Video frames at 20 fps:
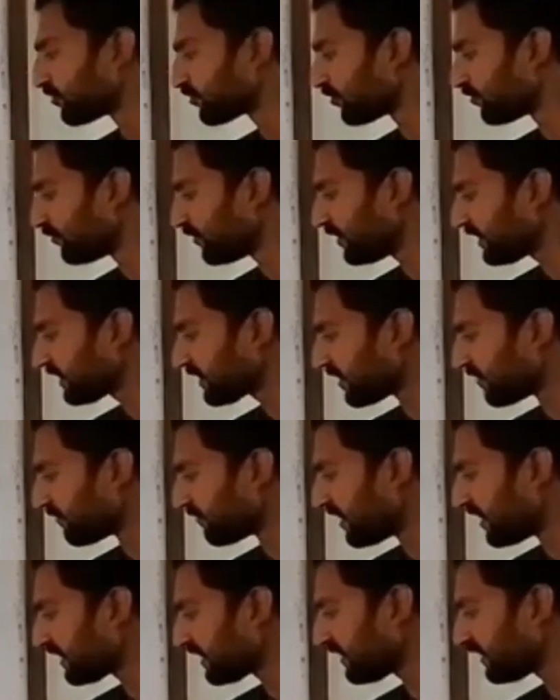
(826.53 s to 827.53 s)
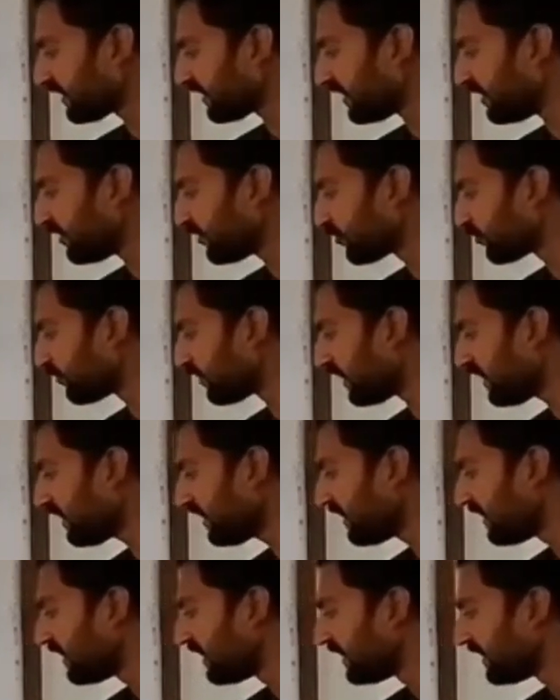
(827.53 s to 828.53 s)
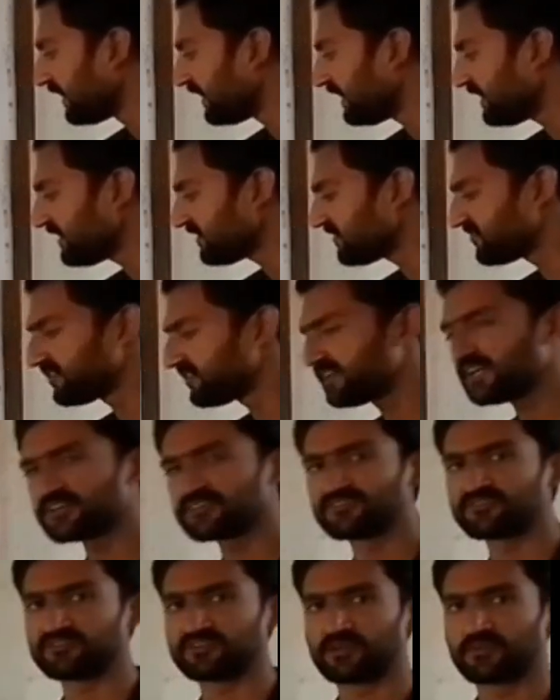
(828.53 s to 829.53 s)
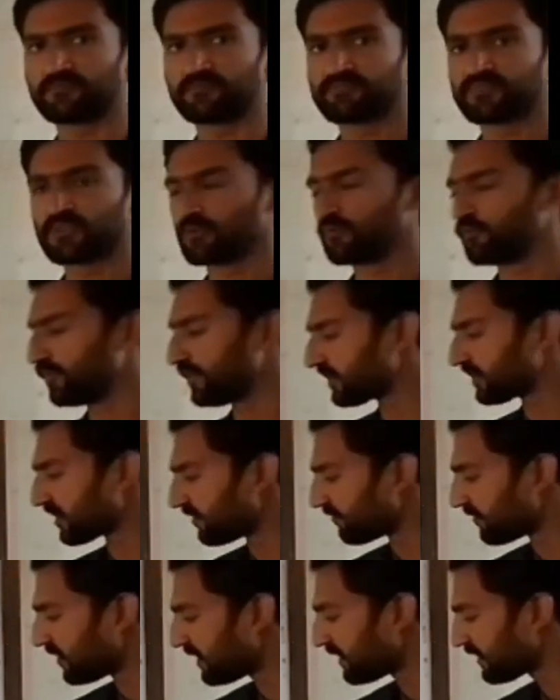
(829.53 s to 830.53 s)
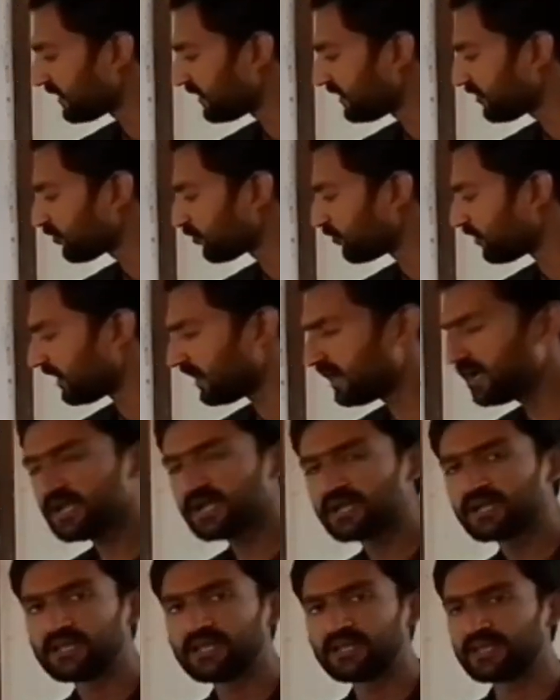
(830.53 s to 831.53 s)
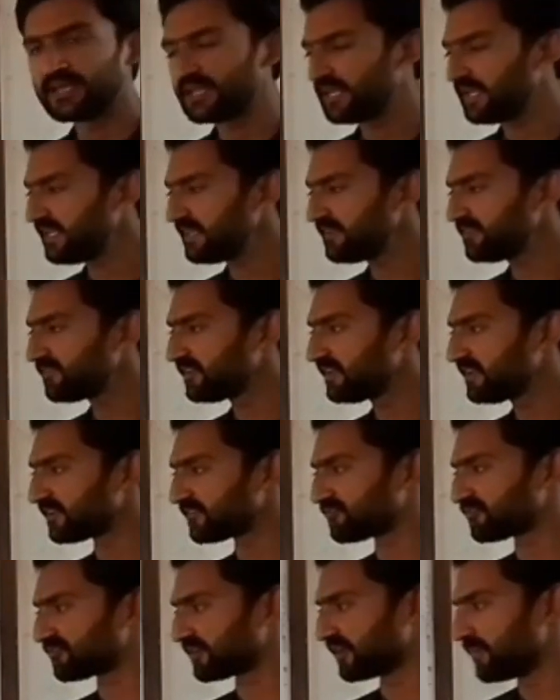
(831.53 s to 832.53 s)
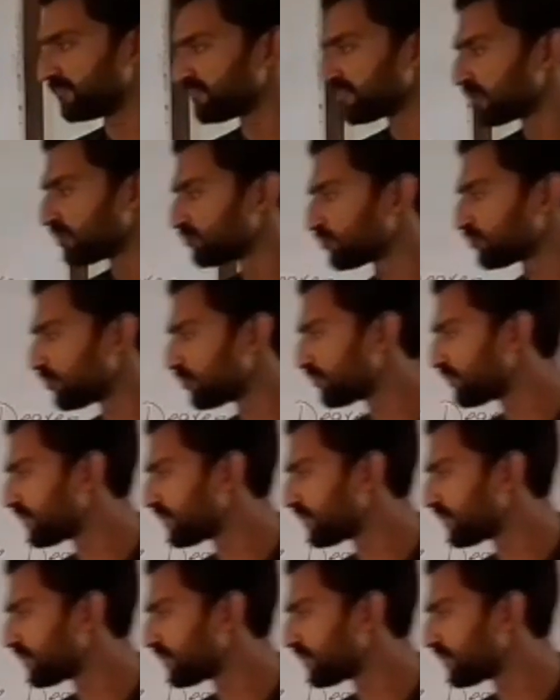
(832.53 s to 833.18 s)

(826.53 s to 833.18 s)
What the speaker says: so we convert it into a easiest. We convert it to a easiest. So